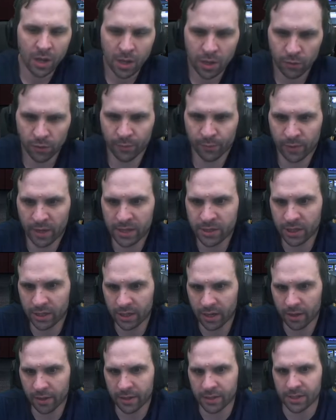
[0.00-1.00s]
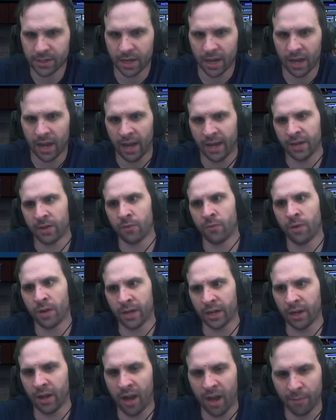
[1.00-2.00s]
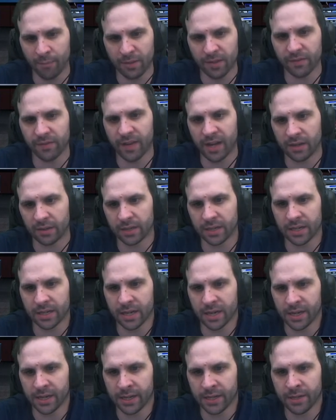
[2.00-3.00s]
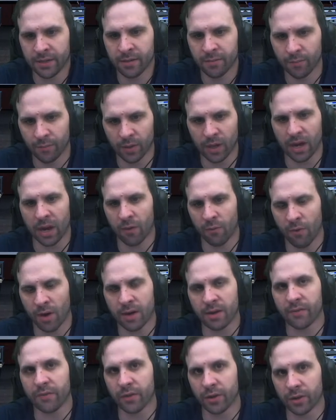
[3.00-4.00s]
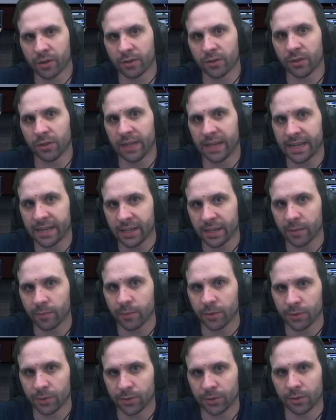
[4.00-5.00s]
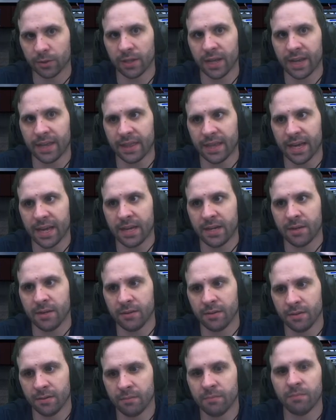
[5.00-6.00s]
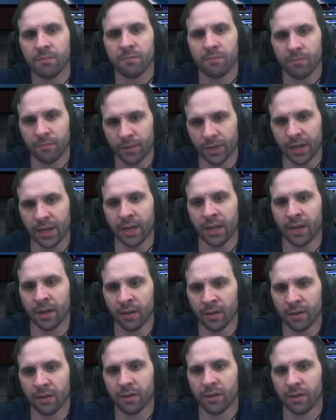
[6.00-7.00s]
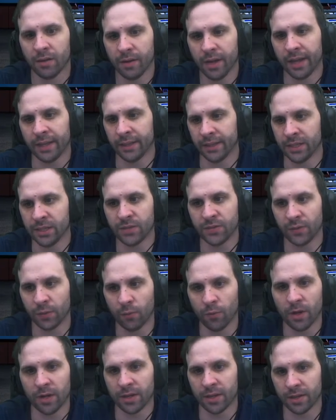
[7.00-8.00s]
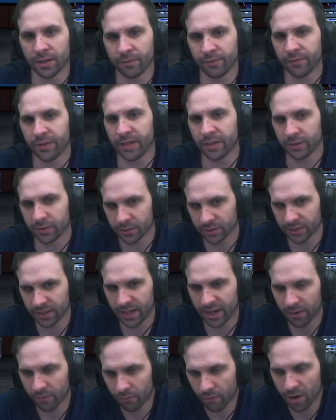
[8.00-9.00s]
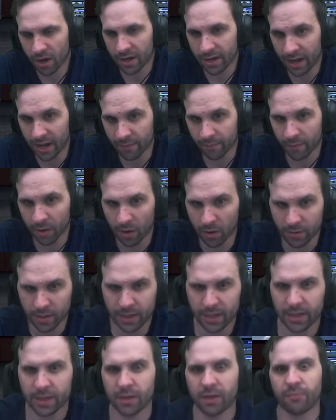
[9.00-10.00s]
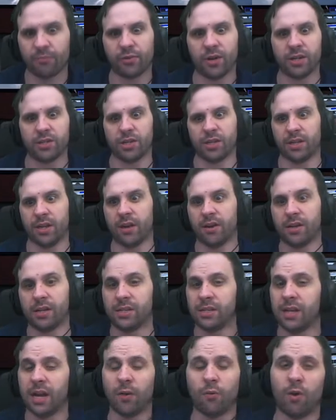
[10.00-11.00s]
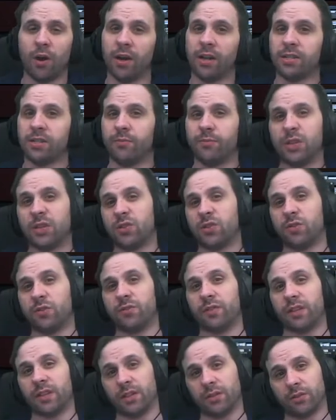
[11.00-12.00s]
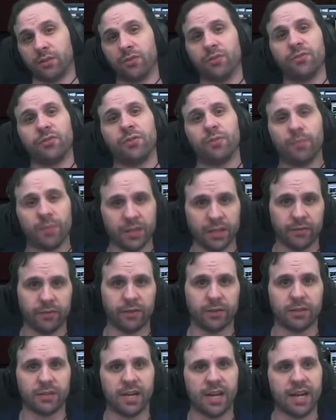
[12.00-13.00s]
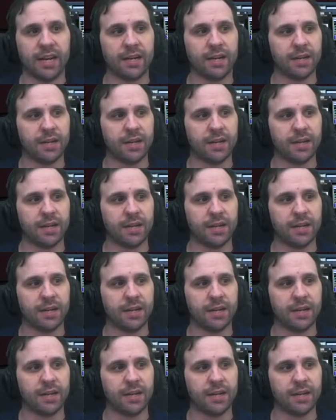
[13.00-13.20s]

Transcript: With Project Ares, I don't want to copy Falcon 9, but I want a vertical landing booster like that. Yeah, at least for one of the vehicles that I want. I'm honing in on Project Ares, and I want it to be two vehicles, believe it or not.